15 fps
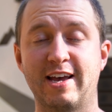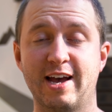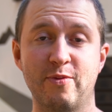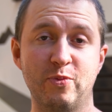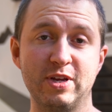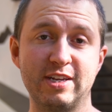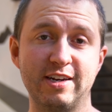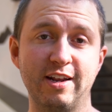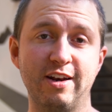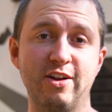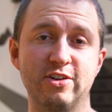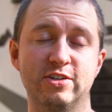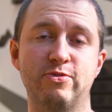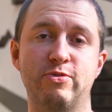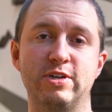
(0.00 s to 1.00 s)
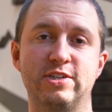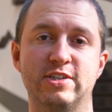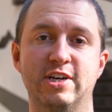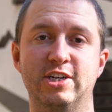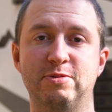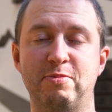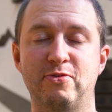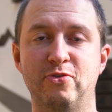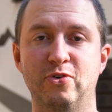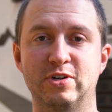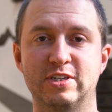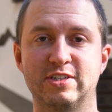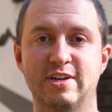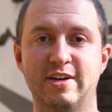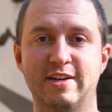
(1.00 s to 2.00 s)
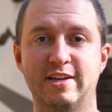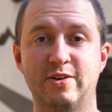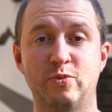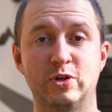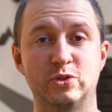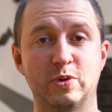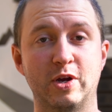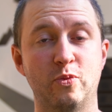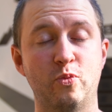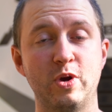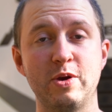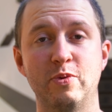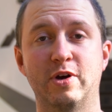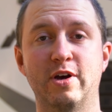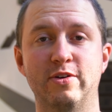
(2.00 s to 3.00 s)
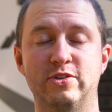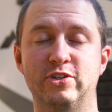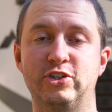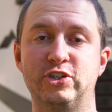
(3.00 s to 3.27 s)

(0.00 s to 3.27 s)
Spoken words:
and we did a lot of research before deciding which way we were going to